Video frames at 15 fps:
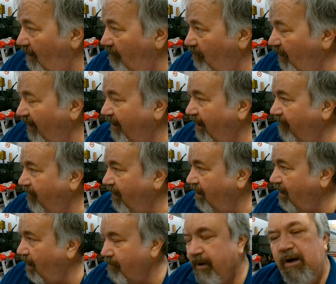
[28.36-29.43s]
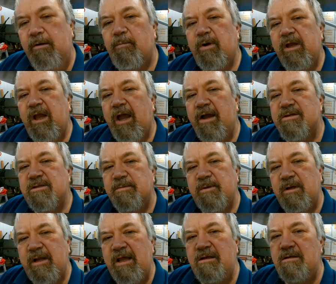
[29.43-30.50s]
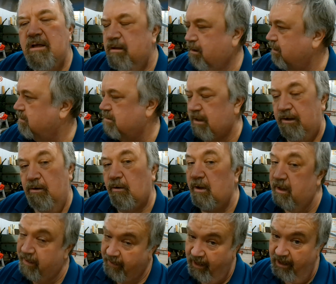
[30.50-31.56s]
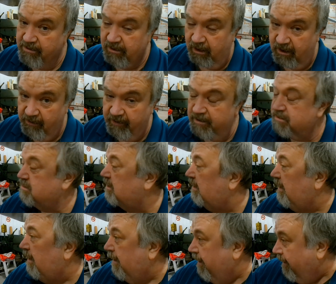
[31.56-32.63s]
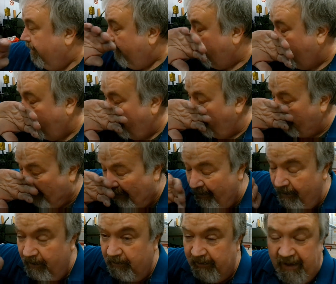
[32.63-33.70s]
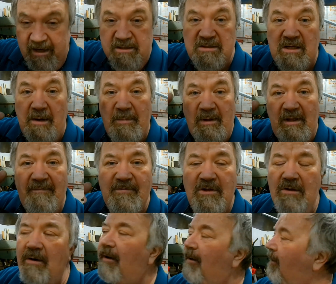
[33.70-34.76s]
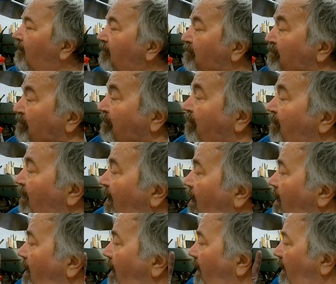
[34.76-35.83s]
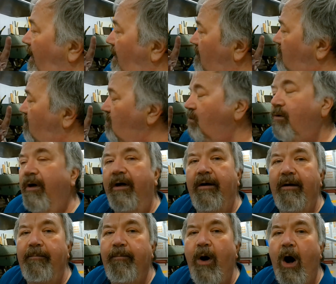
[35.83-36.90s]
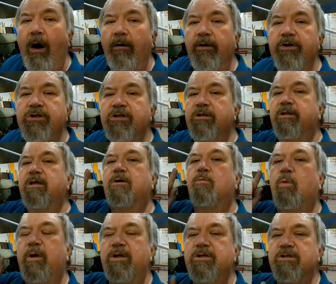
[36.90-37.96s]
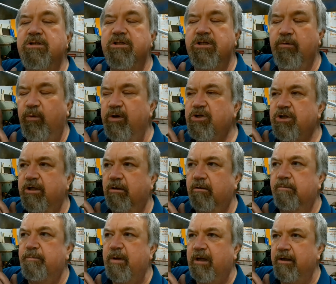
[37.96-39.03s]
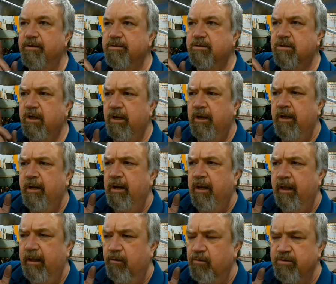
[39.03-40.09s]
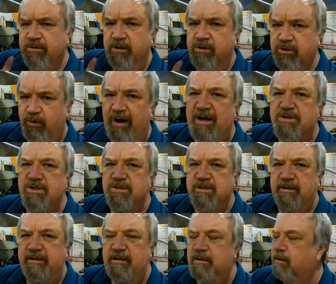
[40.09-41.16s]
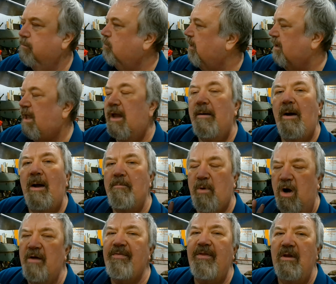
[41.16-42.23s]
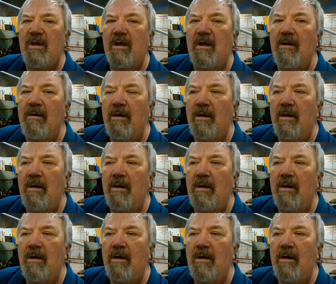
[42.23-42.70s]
But I figured I'd better bring you guys up to date because I know a lot of you guys are curious. Last time I left you, I had to polish the windshield because there was scratches in it. Well, I bought the